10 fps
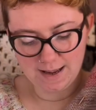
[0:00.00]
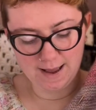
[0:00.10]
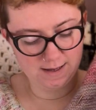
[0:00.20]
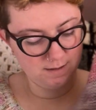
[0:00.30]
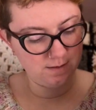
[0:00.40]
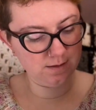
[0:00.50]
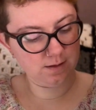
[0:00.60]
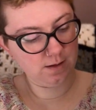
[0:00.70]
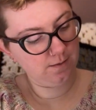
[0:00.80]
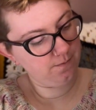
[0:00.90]

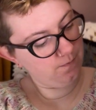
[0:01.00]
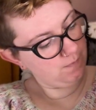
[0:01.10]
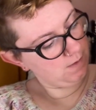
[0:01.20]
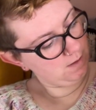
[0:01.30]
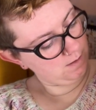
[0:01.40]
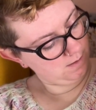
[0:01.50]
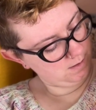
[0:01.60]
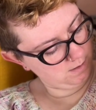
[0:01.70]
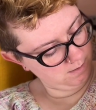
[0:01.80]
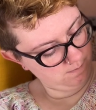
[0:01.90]
end.
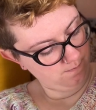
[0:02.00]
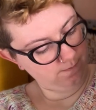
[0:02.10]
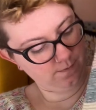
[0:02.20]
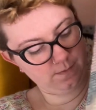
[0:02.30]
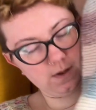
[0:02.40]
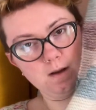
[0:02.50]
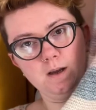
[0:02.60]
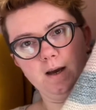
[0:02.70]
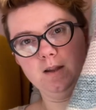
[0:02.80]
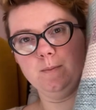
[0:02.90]
At
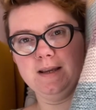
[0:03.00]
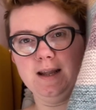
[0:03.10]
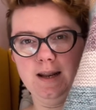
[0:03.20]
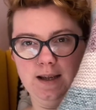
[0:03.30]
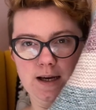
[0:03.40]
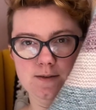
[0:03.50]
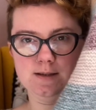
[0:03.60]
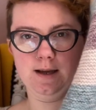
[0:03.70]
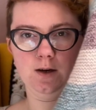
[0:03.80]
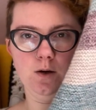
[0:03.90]
the beginning I was
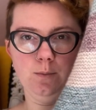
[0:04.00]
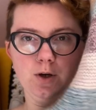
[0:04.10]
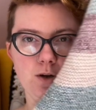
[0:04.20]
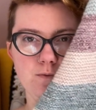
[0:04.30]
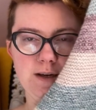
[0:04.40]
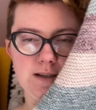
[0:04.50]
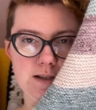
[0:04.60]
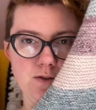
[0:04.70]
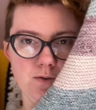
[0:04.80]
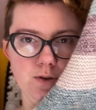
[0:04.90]
like, oh, I'm going to
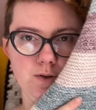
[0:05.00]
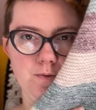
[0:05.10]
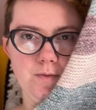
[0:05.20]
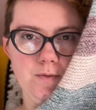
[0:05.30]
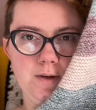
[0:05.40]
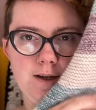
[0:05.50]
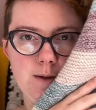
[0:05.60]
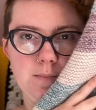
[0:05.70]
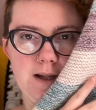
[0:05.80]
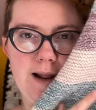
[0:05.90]
really sort of
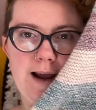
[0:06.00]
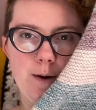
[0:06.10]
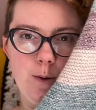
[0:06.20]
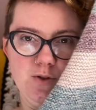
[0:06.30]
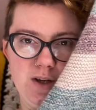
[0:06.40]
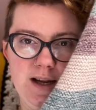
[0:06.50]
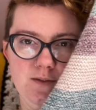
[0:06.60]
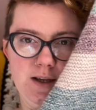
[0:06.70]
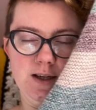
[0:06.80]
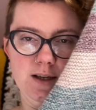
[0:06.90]
plan it out. I was going to
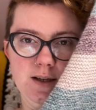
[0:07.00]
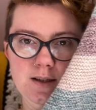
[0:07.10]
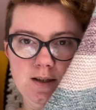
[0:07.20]
have like a